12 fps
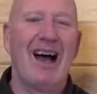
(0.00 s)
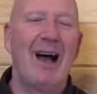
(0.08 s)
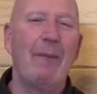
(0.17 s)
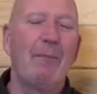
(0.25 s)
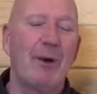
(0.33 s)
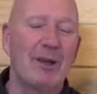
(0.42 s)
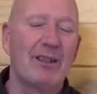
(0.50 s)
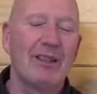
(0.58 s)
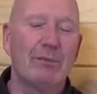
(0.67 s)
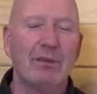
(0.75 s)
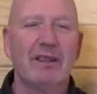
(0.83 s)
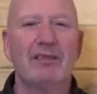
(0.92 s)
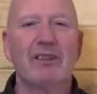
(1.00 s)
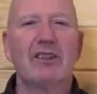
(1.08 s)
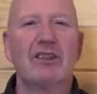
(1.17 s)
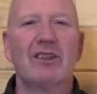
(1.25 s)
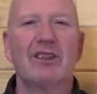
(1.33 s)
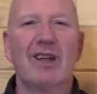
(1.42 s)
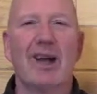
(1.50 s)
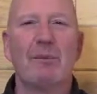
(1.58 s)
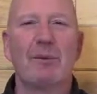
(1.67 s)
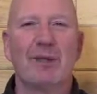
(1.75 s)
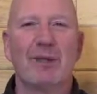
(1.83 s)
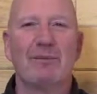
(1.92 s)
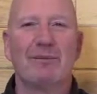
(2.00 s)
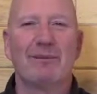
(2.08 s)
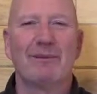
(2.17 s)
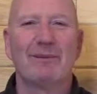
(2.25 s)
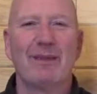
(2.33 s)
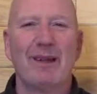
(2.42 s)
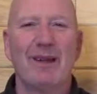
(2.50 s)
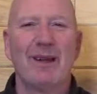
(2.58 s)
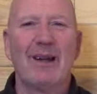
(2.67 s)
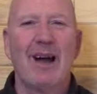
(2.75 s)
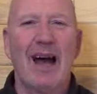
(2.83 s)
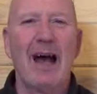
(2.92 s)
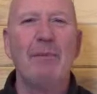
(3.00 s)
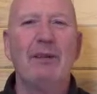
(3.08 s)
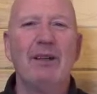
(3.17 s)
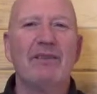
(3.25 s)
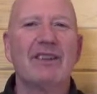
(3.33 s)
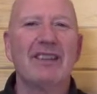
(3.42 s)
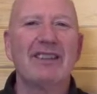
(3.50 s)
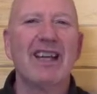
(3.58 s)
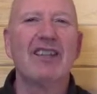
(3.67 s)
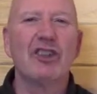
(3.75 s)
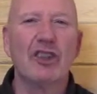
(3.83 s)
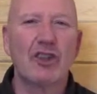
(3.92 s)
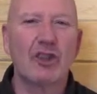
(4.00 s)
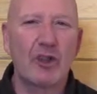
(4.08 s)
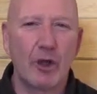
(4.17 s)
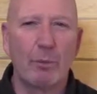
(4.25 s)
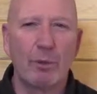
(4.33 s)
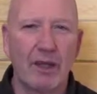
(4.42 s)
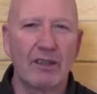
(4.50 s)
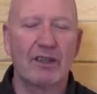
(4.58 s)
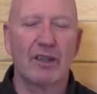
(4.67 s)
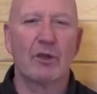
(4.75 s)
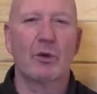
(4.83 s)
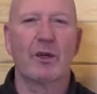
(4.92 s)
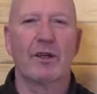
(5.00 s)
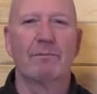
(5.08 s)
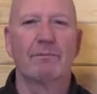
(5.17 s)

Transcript: I personally believe it's just the opposite. I believe it's attention surplus disorder.